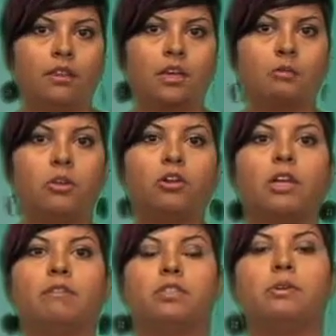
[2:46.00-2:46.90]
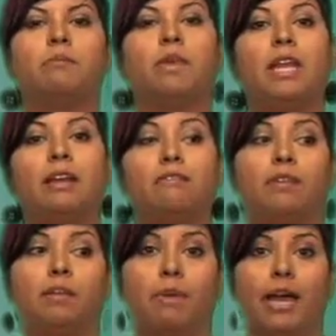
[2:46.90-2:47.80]
The computer gives you immediate
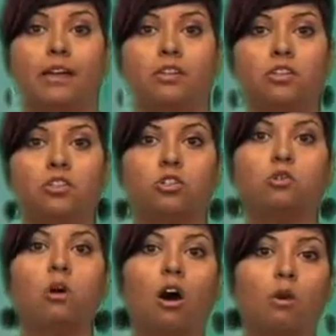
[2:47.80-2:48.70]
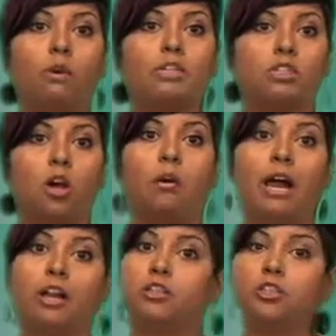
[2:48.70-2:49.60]
feedback, so you always know
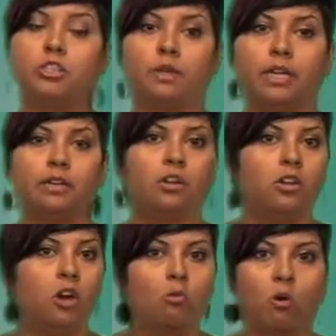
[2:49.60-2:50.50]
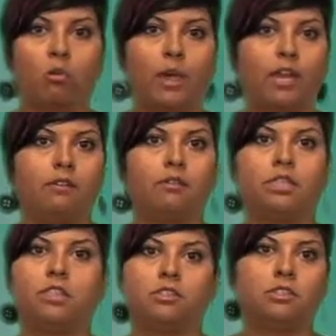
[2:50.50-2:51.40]
how you're doing. No more waiting for
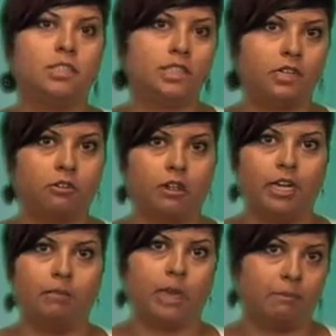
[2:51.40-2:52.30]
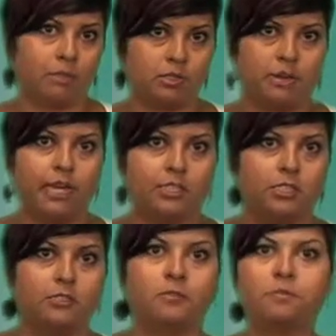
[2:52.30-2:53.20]
teachers to get graded papers back
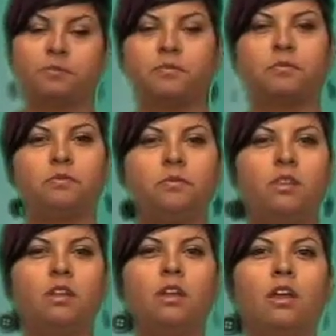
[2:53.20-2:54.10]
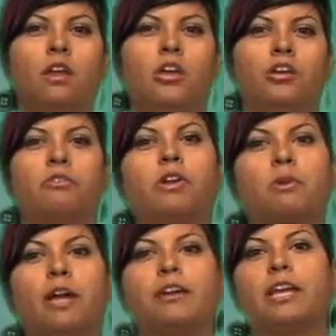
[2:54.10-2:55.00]
to you. You're
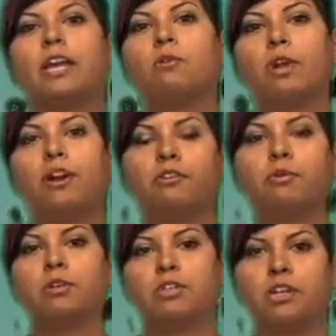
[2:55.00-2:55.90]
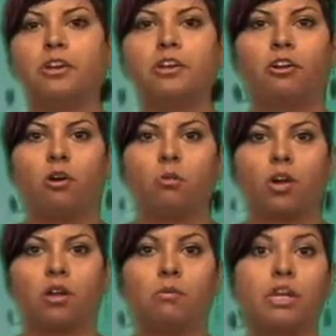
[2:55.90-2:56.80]
required to get a 100% on your
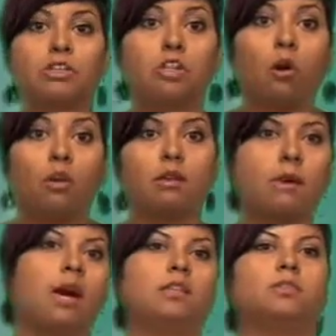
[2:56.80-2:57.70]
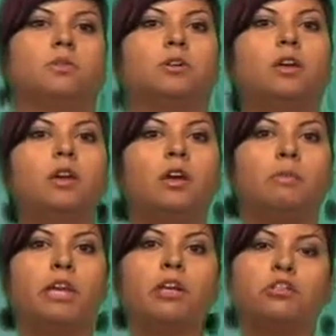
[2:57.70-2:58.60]
homework, but it's totally possible
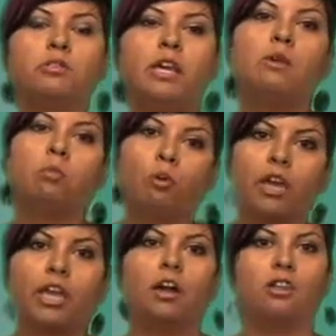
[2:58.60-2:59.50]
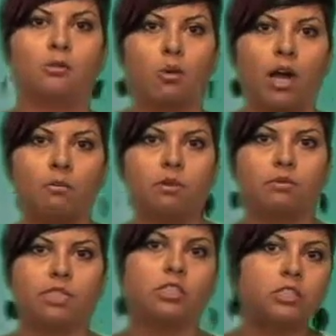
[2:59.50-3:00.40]
because you keep working on the
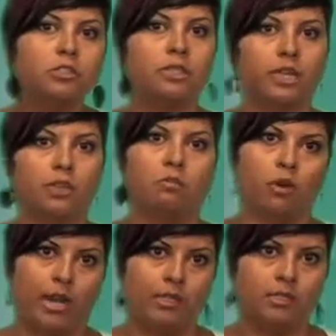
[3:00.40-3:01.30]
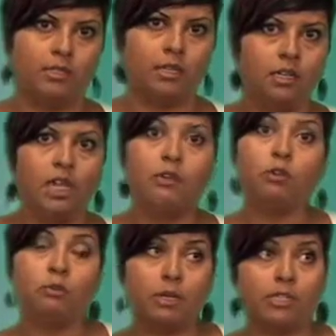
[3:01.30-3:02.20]
problems until you get them right.
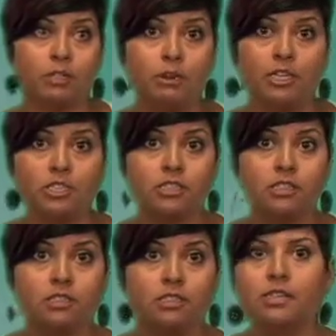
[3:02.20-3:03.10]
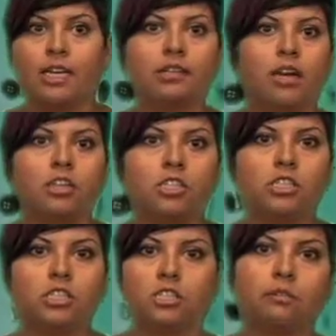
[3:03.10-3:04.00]
If you miss a question, the
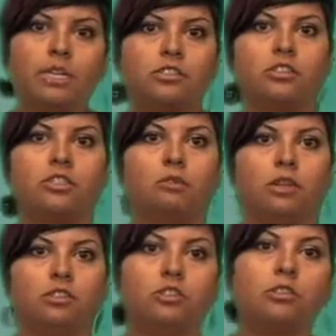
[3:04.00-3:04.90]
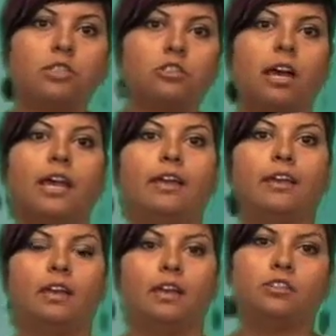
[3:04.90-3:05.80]
technology generates a new one, so you can try
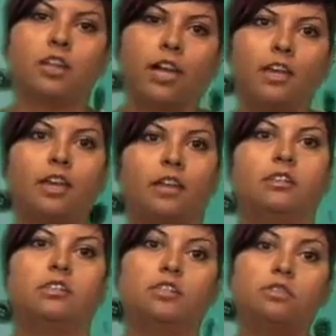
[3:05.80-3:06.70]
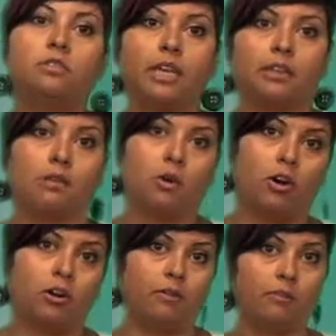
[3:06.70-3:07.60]
again until you get them
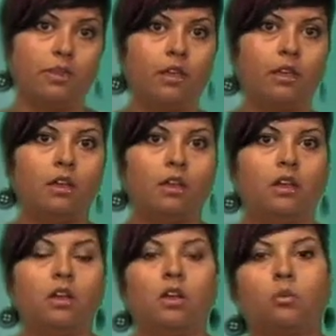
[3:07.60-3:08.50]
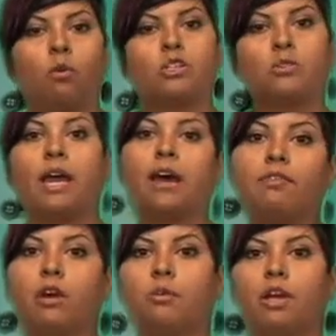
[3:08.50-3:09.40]
all. Once you
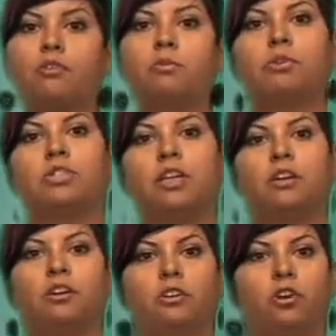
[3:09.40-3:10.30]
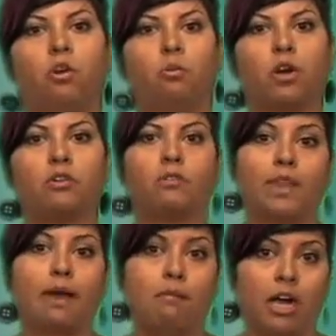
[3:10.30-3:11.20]
have that 100% on your homework for
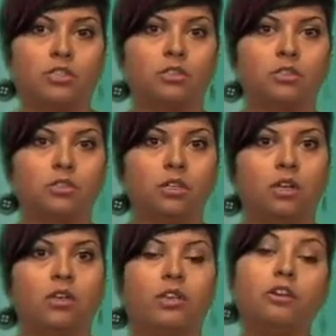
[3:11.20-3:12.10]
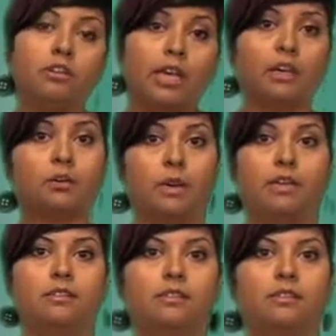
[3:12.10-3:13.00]
that module, then you take a
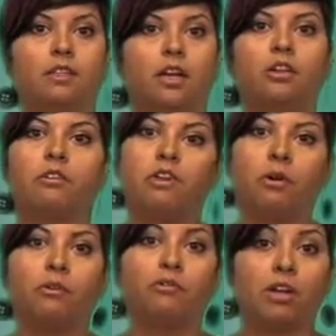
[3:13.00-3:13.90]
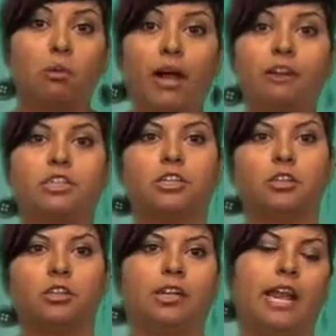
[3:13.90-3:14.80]
quiz, and you're required to
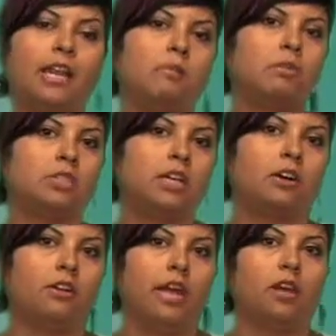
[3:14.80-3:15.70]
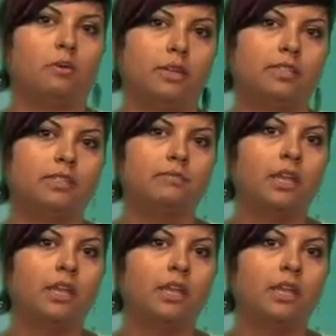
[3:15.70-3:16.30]
earn an 80% on that quiz.